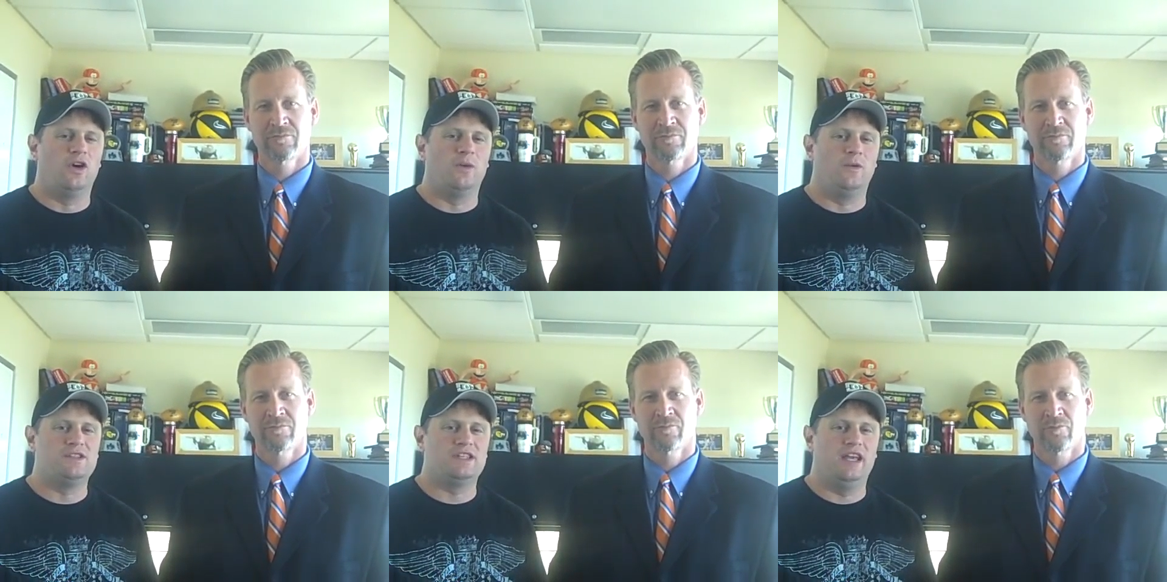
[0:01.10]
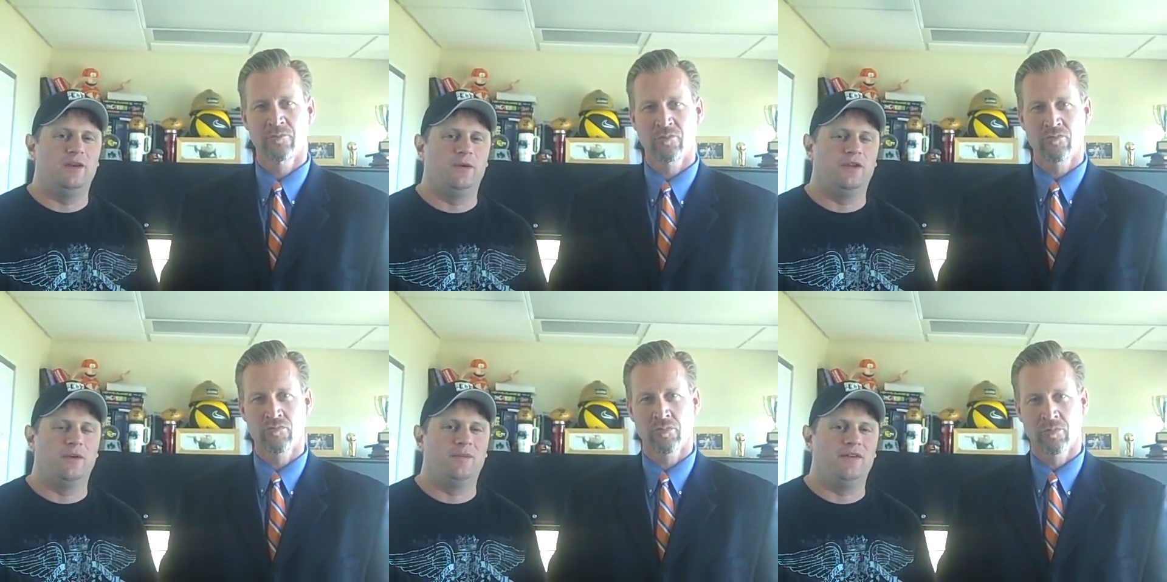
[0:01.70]
Speaker 1: welcome once again to
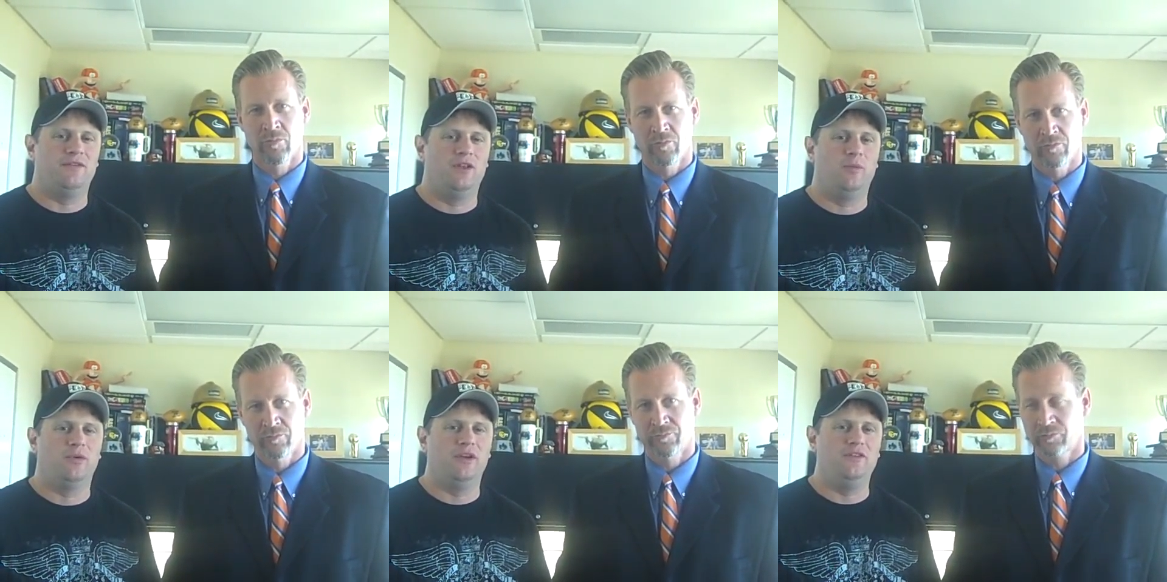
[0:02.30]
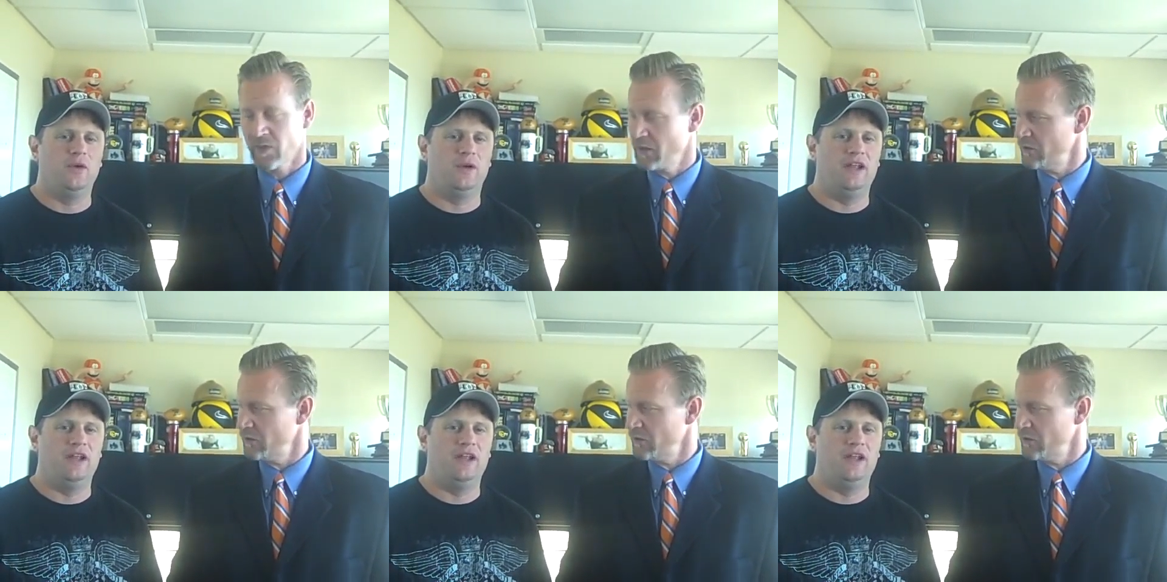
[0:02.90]
another Buffalo preview on